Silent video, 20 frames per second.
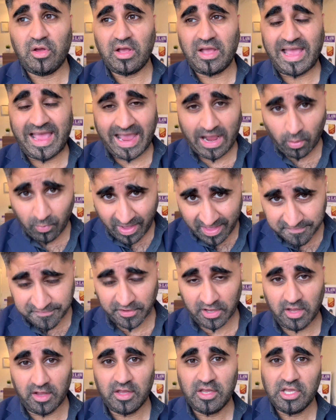
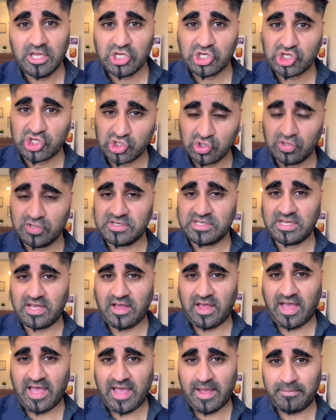However, should,
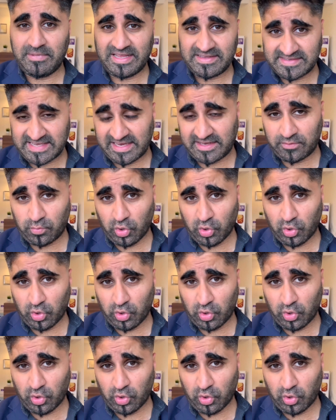let's take